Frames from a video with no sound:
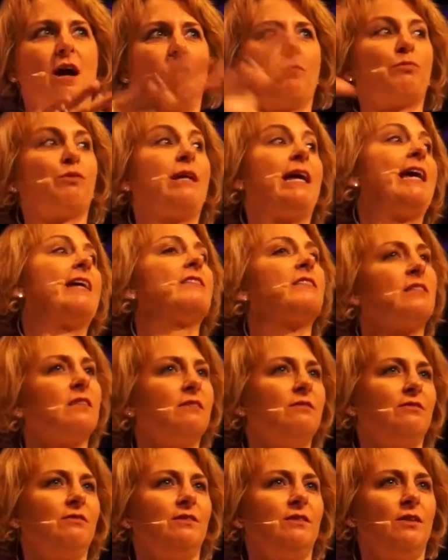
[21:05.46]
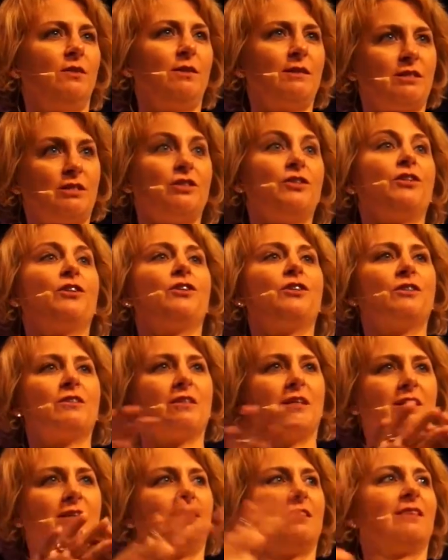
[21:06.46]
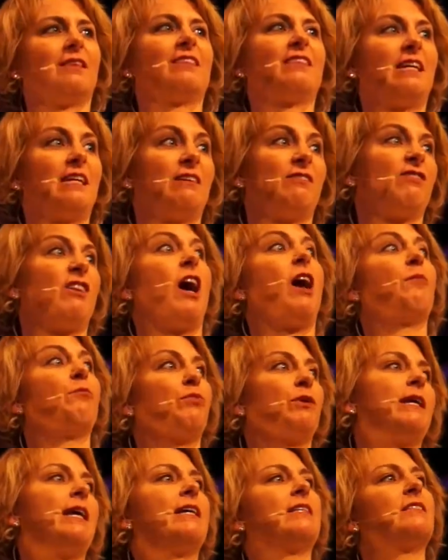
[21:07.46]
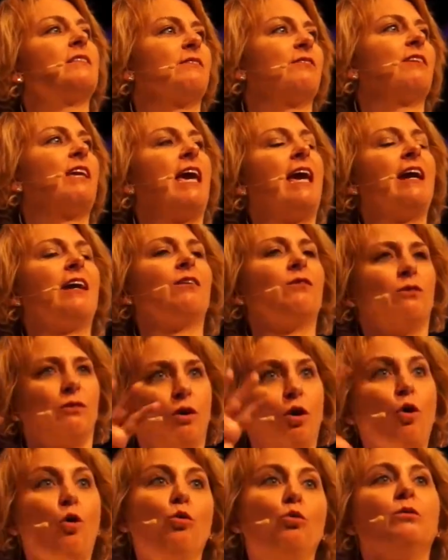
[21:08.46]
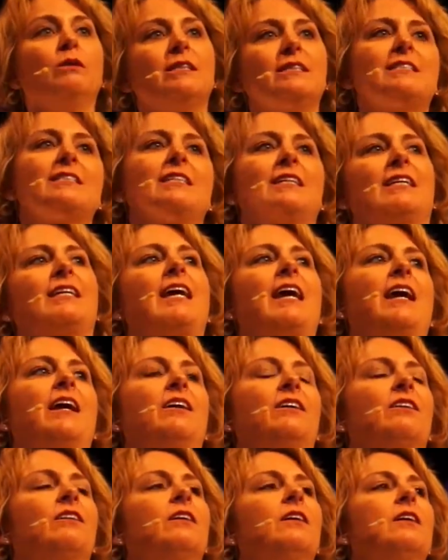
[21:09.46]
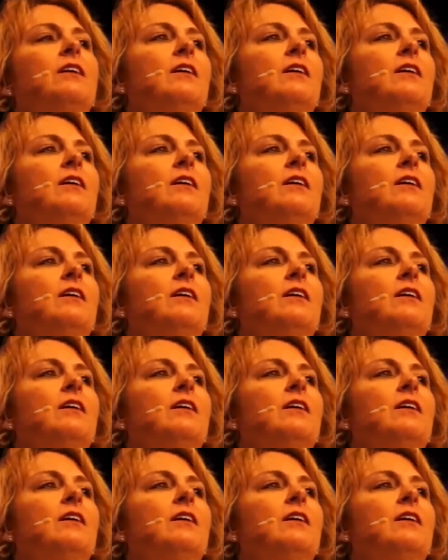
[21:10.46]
comprehensive. You know, as a nurse, I think of comprehensive care or holistic care.